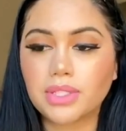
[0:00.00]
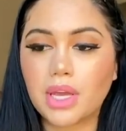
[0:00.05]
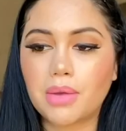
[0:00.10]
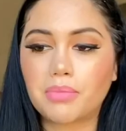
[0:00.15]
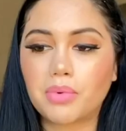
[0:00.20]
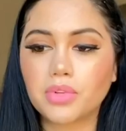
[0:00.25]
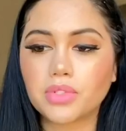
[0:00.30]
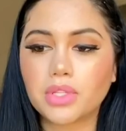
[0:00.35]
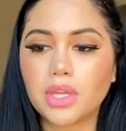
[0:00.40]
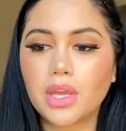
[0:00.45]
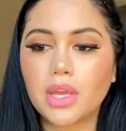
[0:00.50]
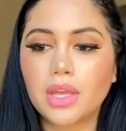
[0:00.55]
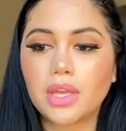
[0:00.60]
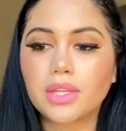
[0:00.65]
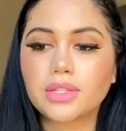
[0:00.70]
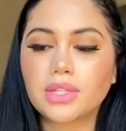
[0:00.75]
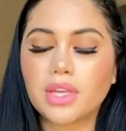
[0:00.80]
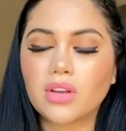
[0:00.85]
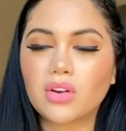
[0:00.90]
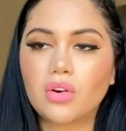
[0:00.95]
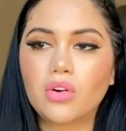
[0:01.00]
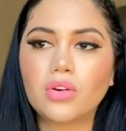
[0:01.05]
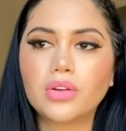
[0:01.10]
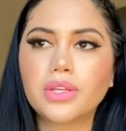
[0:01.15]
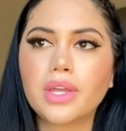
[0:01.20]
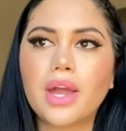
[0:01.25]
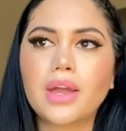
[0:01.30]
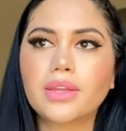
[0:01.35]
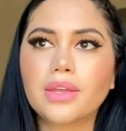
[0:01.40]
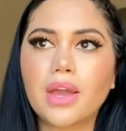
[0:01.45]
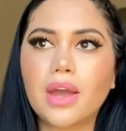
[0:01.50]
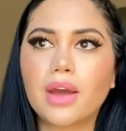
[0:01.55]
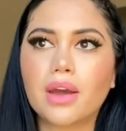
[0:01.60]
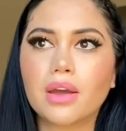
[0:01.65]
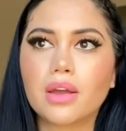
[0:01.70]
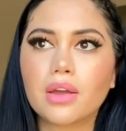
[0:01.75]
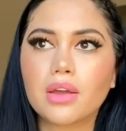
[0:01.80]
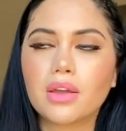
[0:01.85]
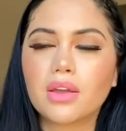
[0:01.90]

samples? He's like, oh yeah.